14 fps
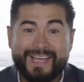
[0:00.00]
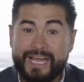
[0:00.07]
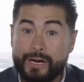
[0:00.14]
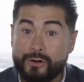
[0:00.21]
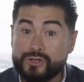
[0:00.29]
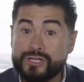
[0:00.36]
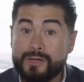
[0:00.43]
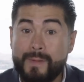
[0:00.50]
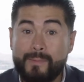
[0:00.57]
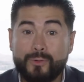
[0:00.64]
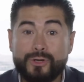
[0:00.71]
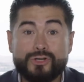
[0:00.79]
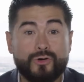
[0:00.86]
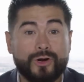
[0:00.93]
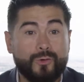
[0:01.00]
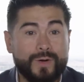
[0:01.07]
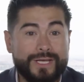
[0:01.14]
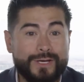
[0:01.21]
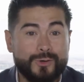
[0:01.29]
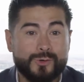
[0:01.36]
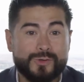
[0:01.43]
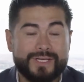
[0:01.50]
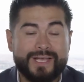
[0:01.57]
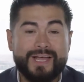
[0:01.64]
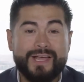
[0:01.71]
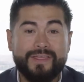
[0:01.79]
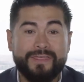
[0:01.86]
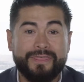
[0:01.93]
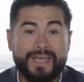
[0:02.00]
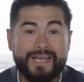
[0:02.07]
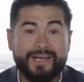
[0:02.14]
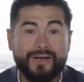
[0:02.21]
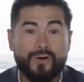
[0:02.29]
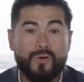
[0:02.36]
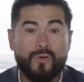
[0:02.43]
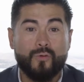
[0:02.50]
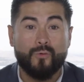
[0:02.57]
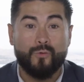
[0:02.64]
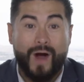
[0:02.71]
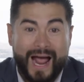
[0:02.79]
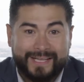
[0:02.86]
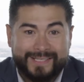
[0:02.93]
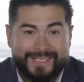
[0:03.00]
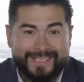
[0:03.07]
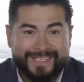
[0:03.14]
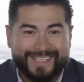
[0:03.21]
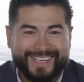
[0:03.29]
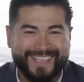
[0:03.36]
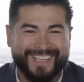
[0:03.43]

Here's the memory trick we use. Think rats.